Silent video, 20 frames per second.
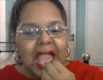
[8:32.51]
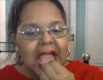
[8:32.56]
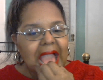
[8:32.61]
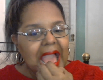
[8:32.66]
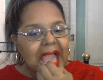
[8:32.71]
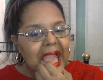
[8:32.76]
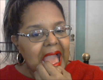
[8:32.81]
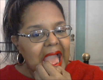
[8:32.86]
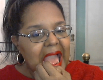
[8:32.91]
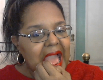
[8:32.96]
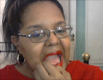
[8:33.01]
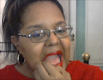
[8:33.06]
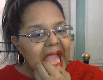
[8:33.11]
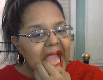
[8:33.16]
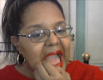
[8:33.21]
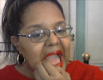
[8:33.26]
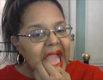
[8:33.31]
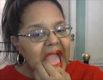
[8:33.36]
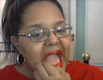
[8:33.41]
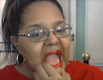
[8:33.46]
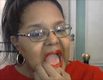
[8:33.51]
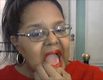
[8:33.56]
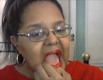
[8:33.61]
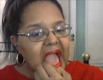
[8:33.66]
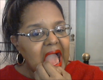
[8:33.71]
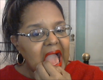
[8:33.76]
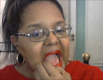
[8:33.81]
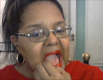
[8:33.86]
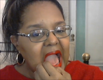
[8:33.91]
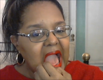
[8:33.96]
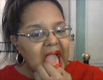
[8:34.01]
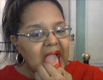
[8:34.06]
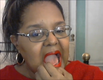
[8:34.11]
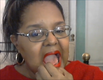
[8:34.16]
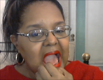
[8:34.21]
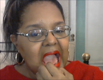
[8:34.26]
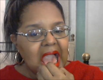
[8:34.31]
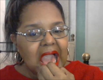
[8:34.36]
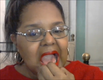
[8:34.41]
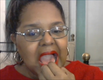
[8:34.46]

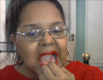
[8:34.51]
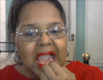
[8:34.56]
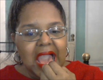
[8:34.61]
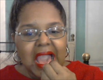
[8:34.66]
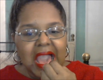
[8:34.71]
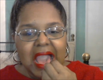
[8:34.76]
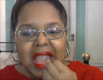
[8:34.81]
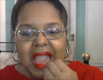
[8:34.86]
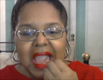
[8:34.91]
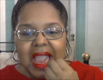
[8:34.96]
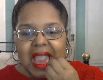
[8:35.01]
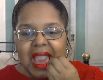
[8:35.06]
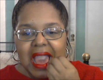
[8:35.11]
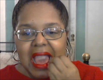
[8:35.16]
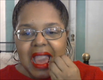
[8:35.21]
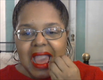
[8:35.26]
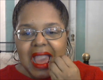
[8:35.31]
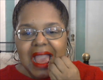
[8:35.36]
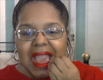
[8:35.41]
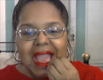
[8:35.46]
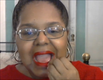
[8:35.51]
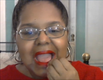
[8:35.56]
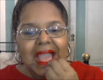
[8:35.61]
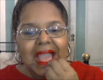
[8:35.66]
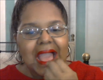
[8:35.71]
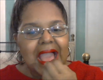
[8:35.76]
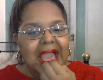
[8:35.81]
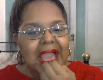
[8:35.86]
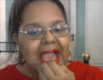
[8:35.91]
(no one is talking)